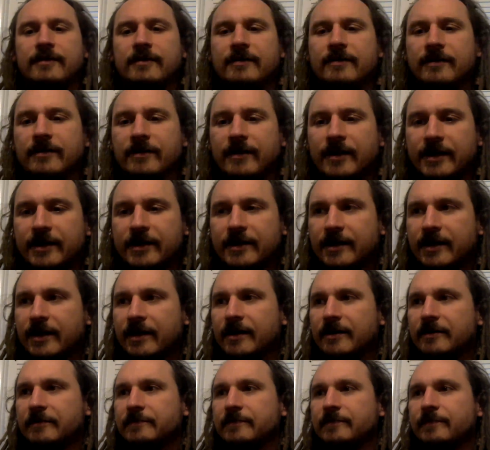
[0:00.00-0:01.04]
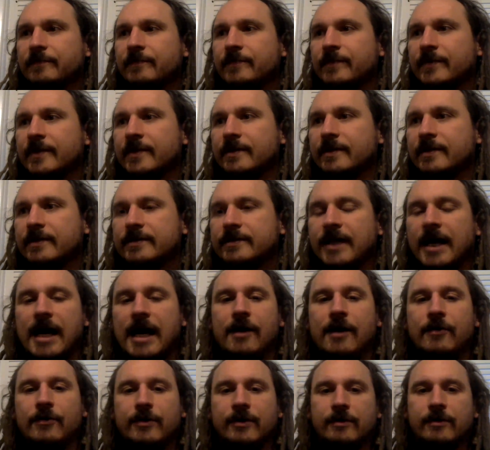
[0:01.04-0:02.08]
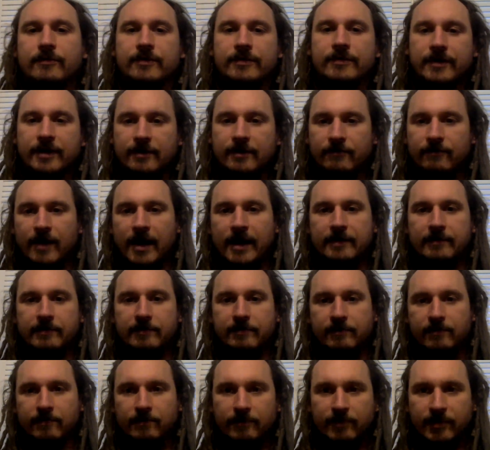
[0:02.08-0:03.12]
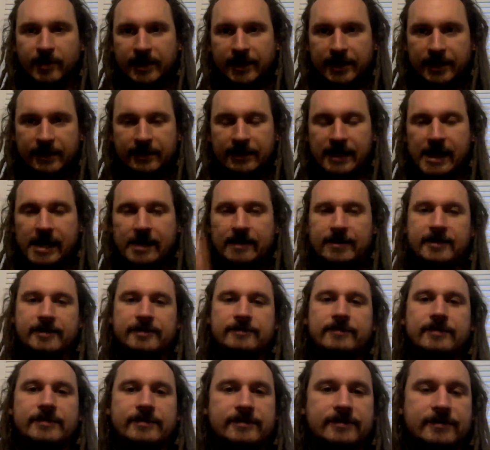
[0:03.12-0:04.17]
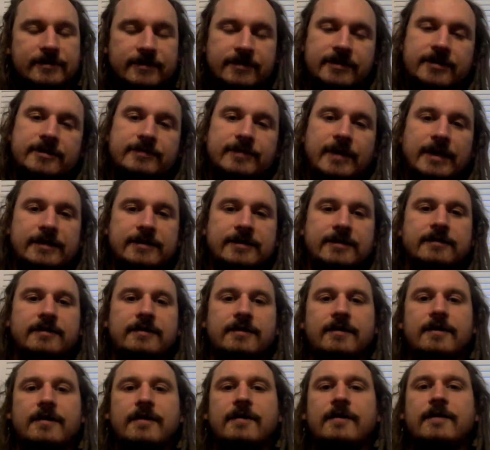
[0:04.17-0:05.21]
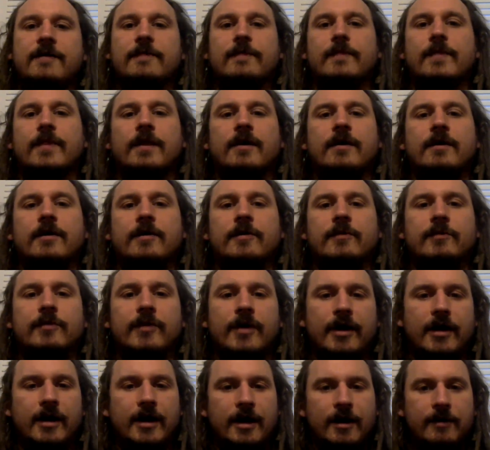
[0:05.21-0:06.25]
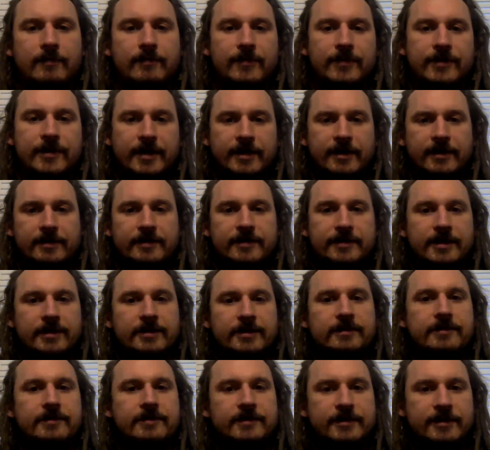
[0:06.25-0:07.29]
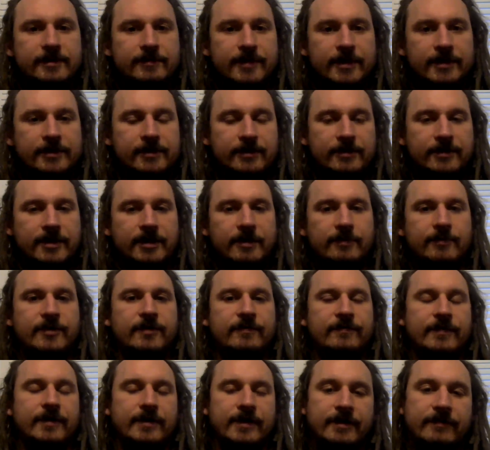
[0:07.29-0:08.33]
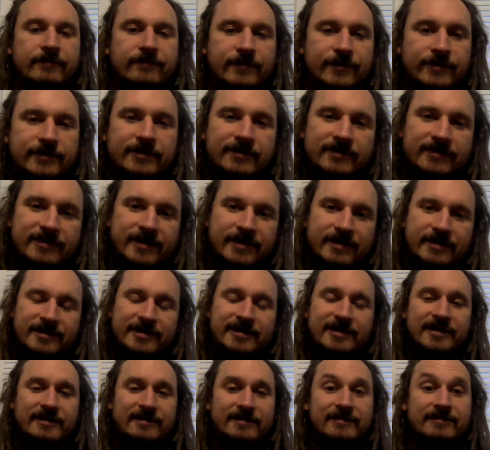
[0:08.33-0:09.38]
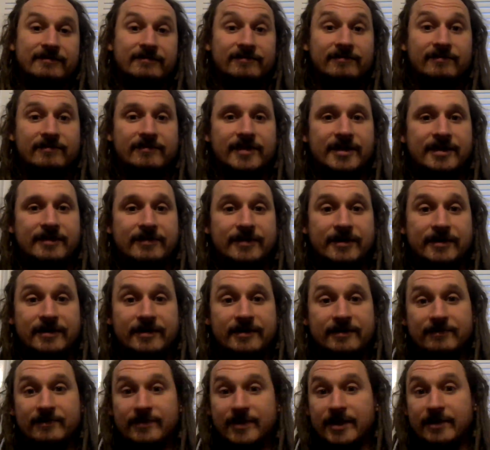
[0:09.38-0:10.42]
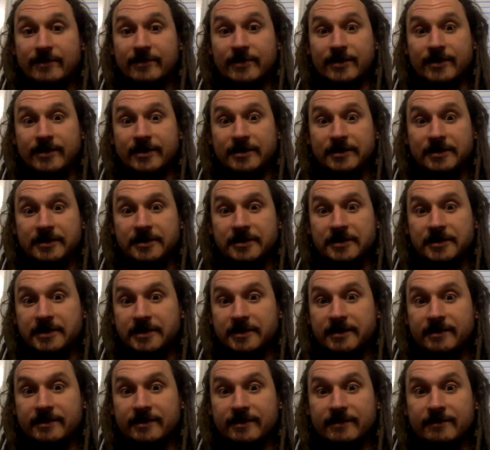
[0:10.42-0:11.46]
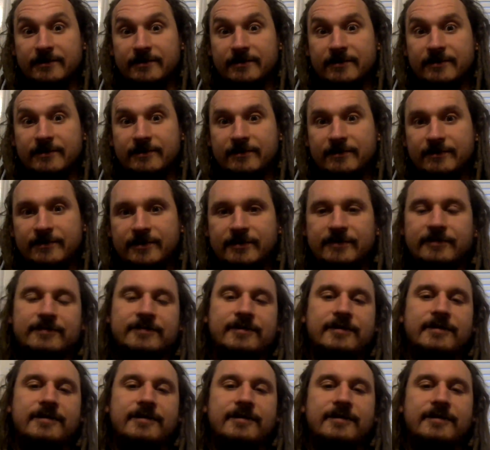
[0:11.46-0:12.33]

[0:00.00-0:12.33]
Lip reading: like a tower with like a red blinking light?" That's what I was expecting. But they did seem like they're kind of moving. And at first I was like, yeah, maybe it is ETs. I don't know. Who knows?